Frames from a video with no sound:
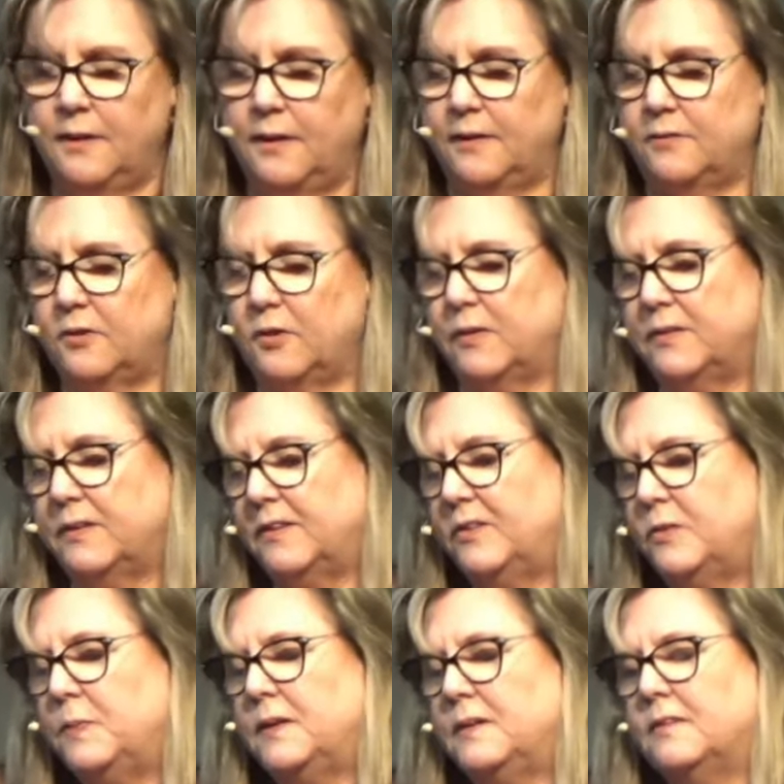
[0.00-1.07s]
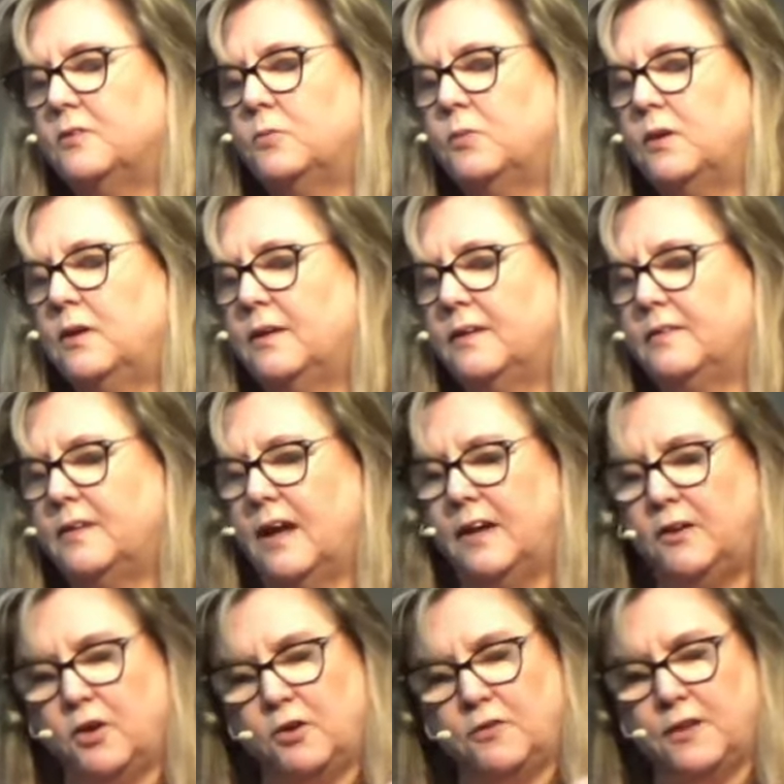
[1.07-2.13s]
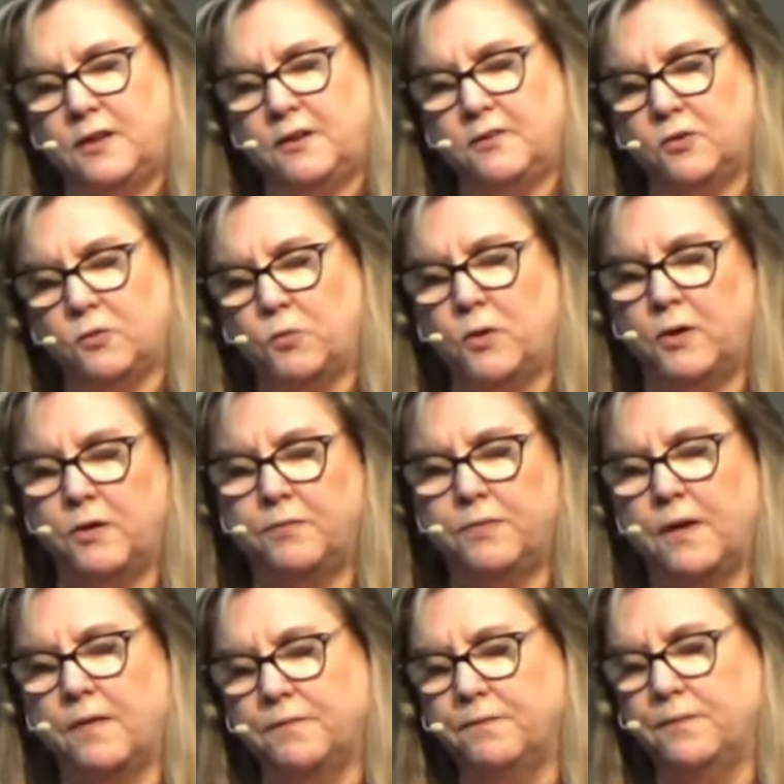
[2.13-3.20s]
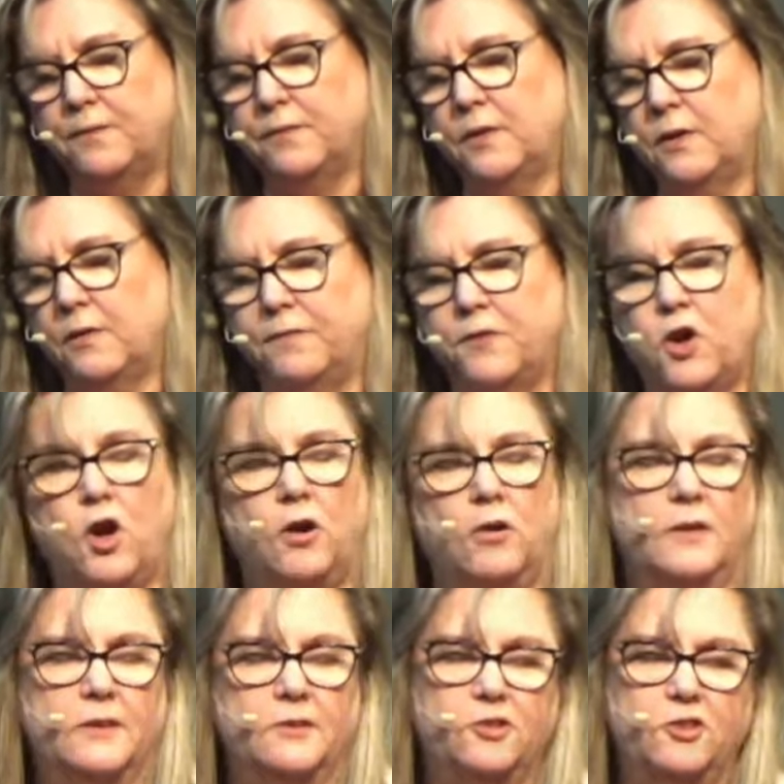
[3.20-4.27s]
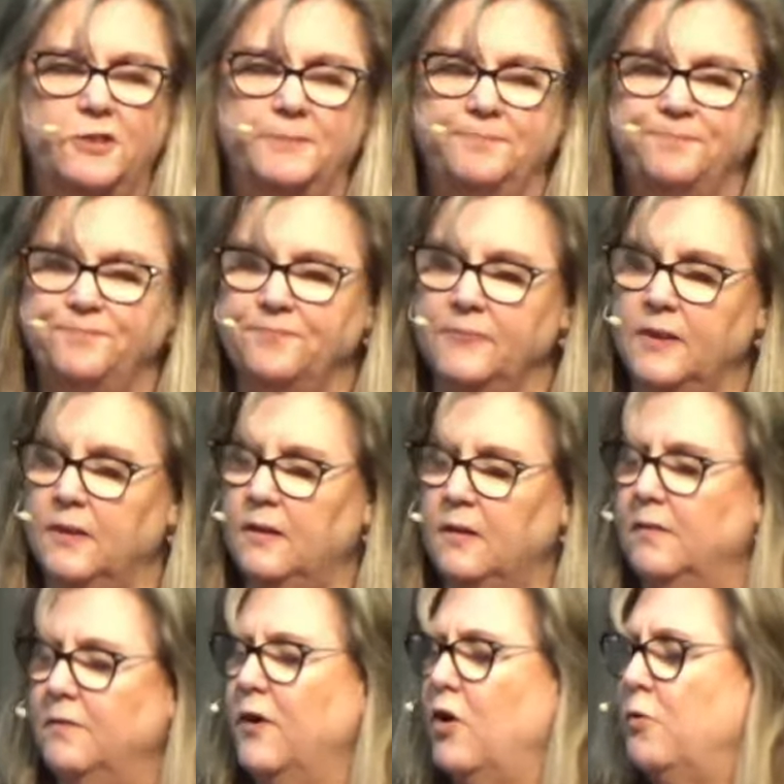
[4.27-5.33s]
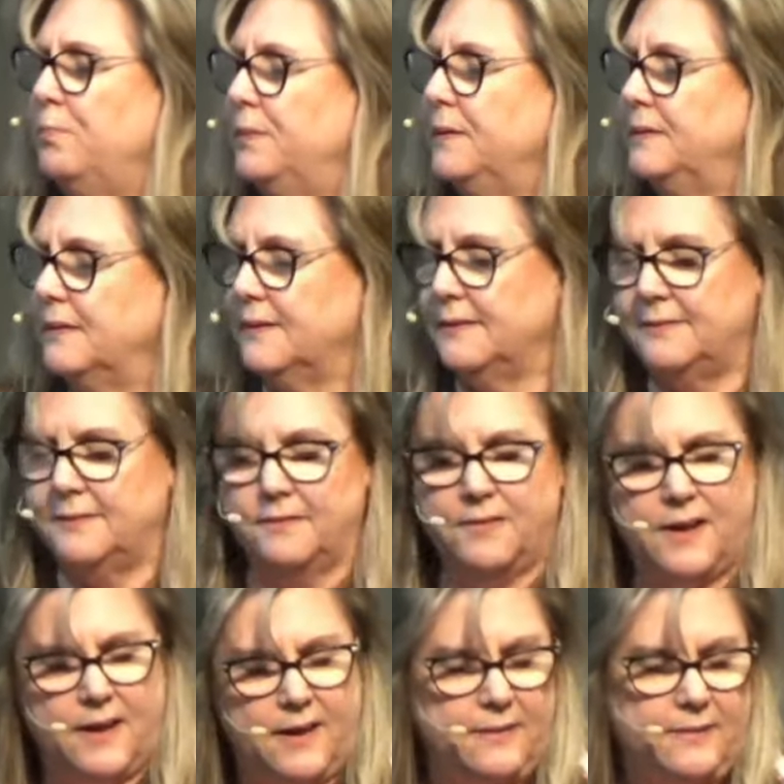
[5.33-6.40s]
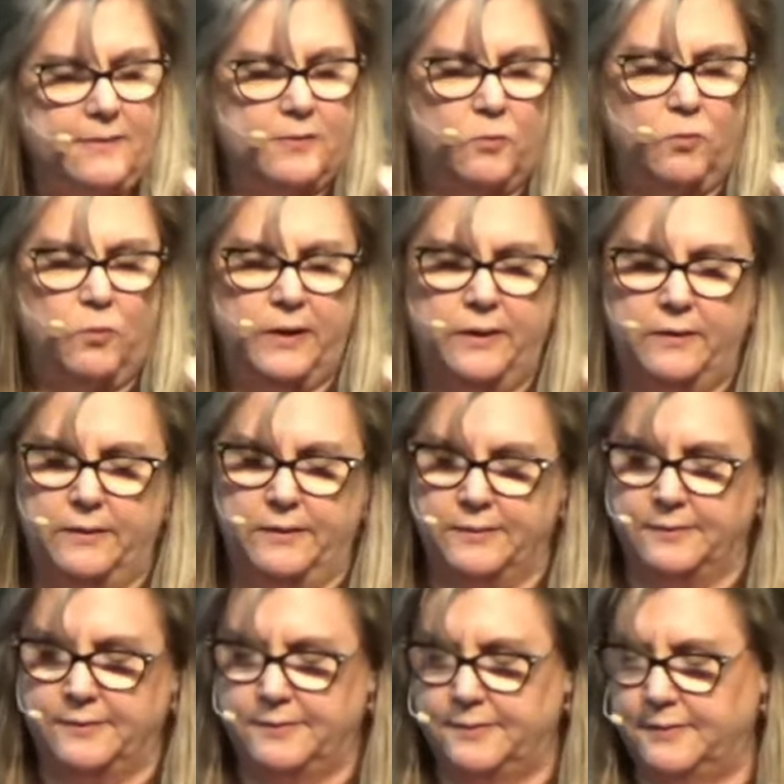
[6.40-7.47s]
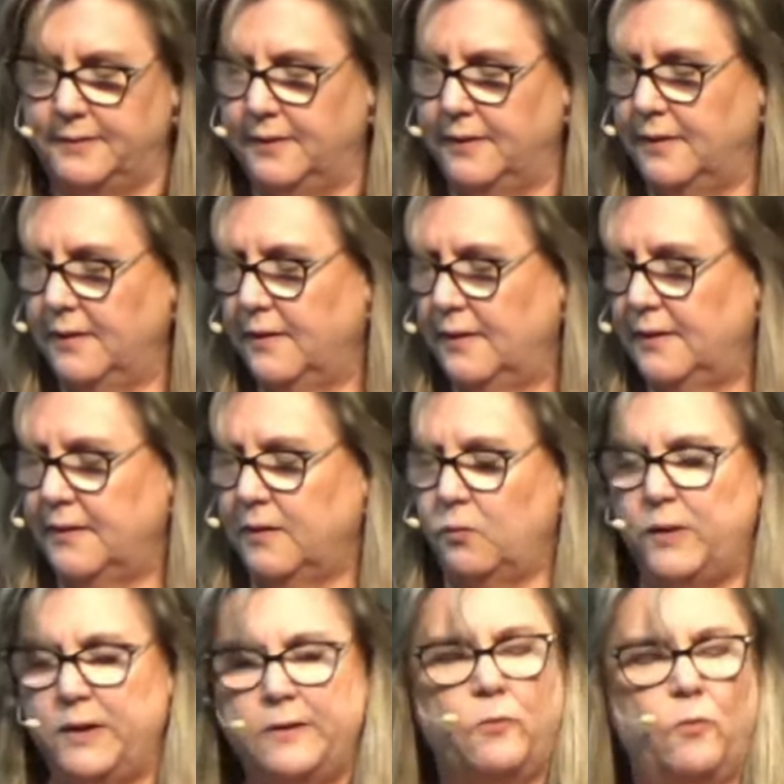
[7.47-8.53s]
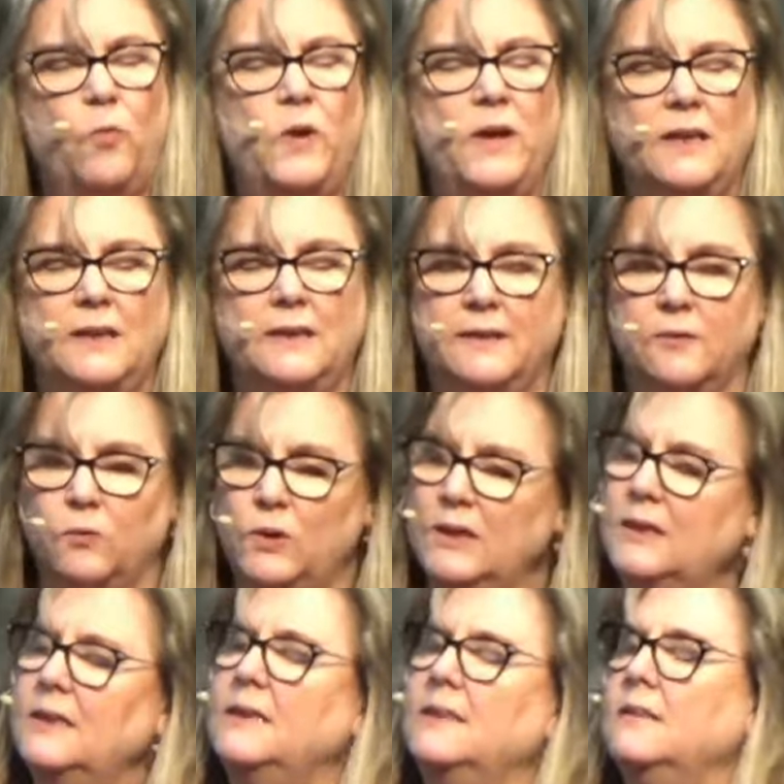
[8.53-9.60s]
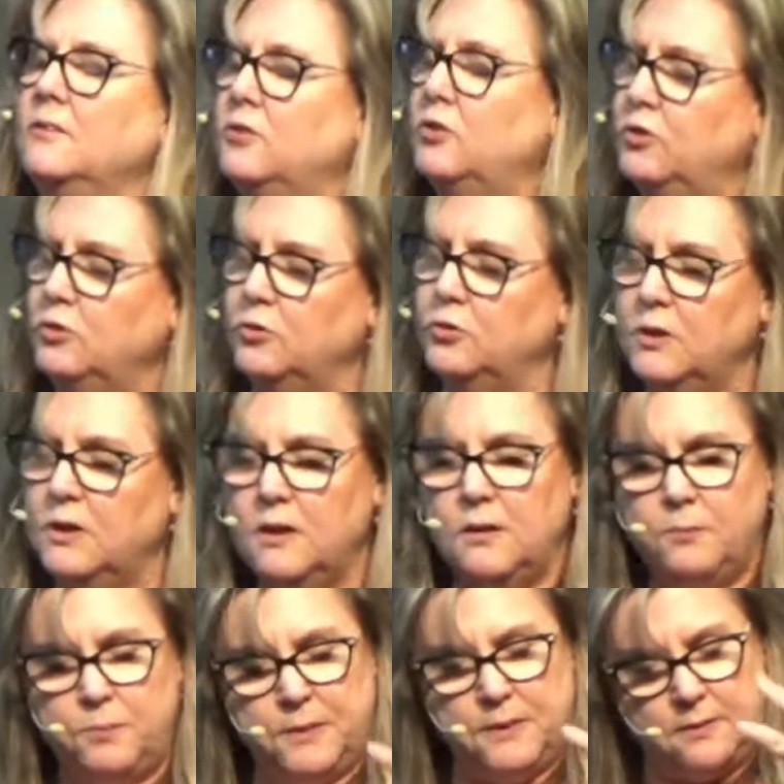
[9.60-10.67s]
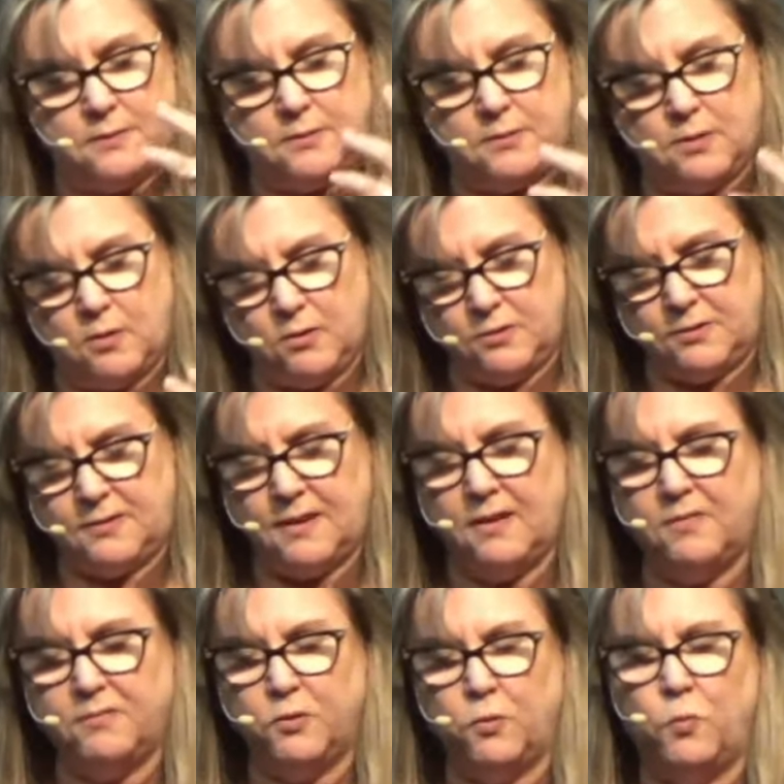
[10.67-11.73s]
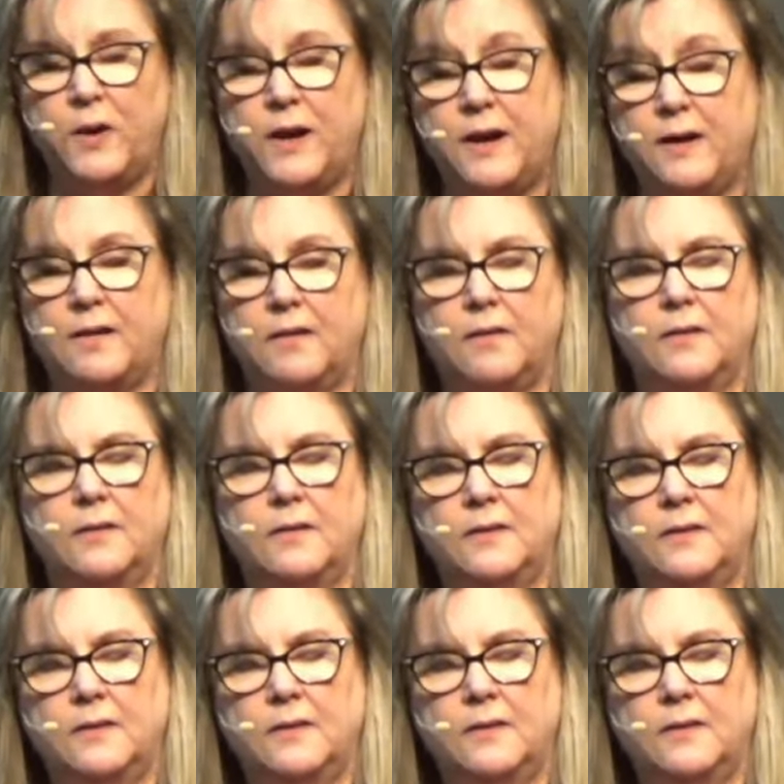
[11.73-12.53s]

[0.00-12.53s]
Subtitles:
And so as I speak this word, I know that it is a word of courage, of openness, of heightened awareness, that we are willing to be so self-aware